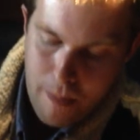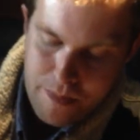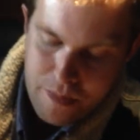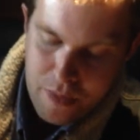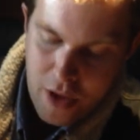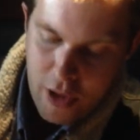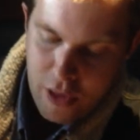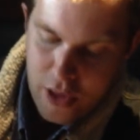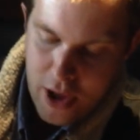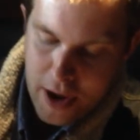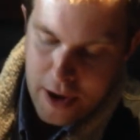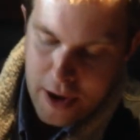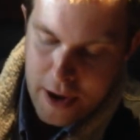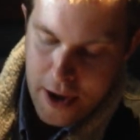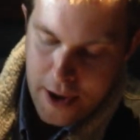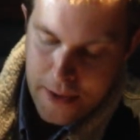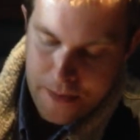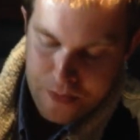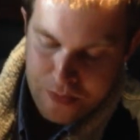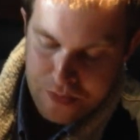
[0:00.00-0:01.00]
Nothing,
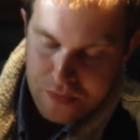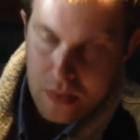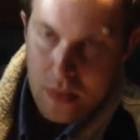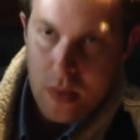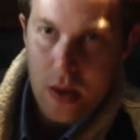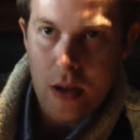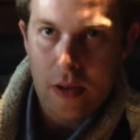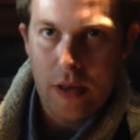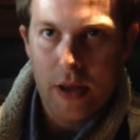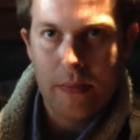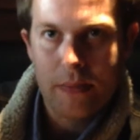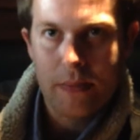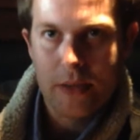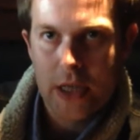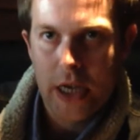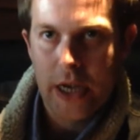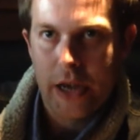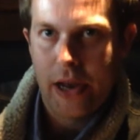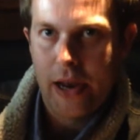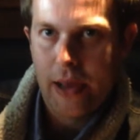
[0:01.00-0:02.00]
uh, nothing
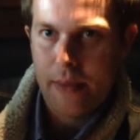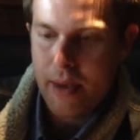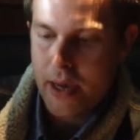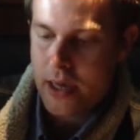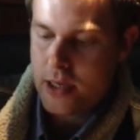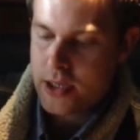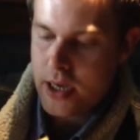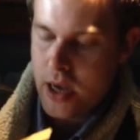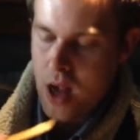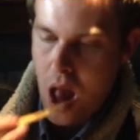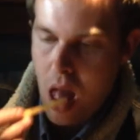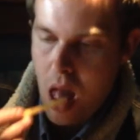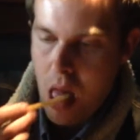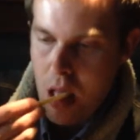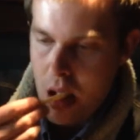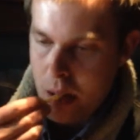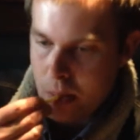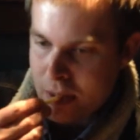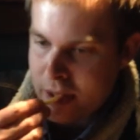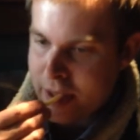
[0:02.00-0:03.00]
particularly amazing,
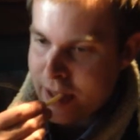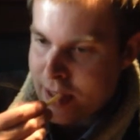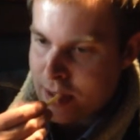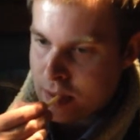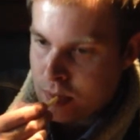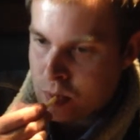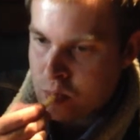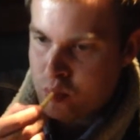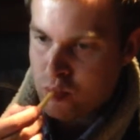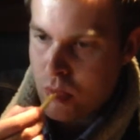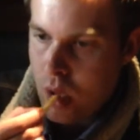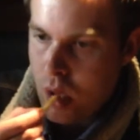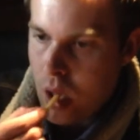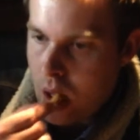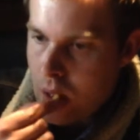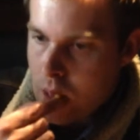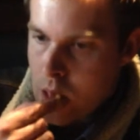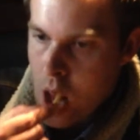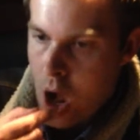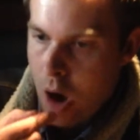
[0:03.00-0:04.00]
but they're, uh,
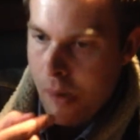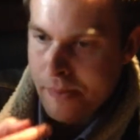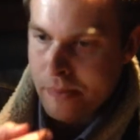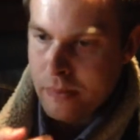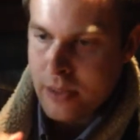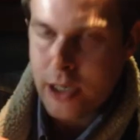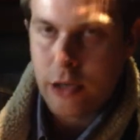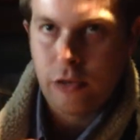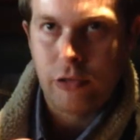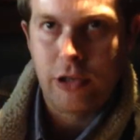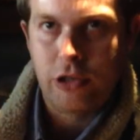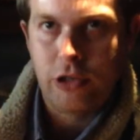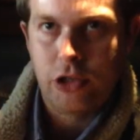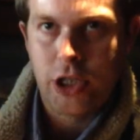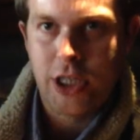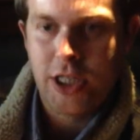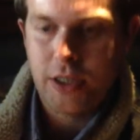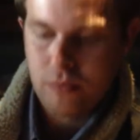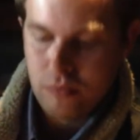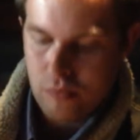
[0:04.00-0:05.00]
they're
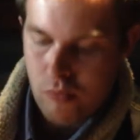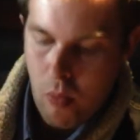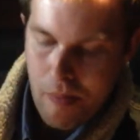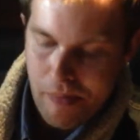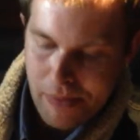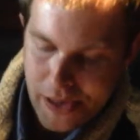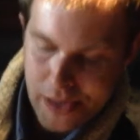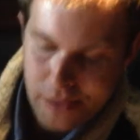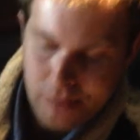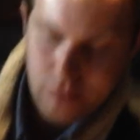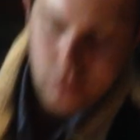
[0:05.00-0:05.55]
crunchy, and